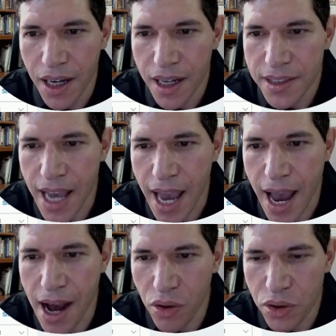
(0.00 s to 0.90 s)

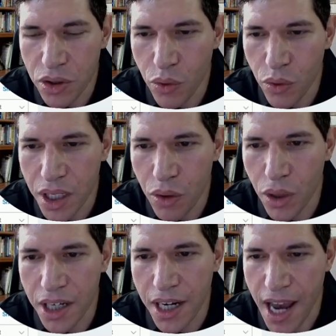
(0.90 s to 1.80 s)
down
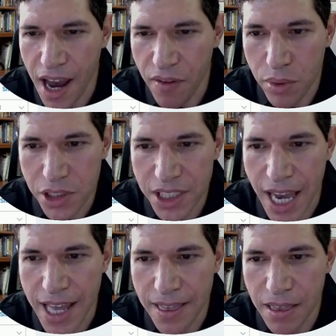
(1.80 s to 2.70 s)

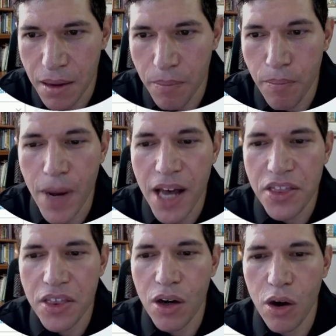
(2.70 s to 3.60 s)
21.5% month
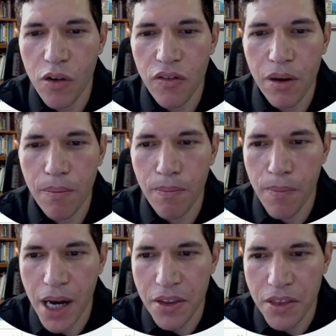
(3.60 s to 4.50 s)
over
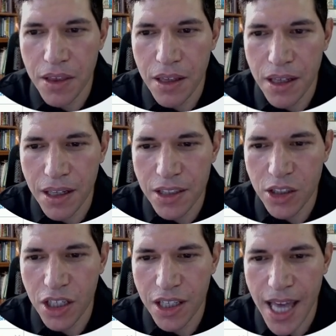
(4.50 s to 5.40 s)
month. Let's
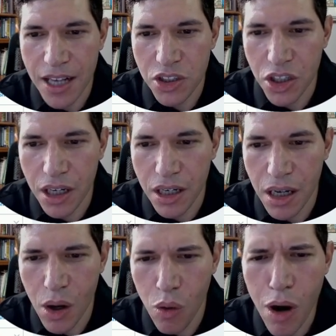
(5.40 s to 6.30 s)
look at that chart.
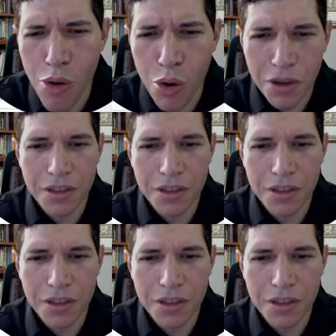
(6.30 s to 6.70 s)
Woo!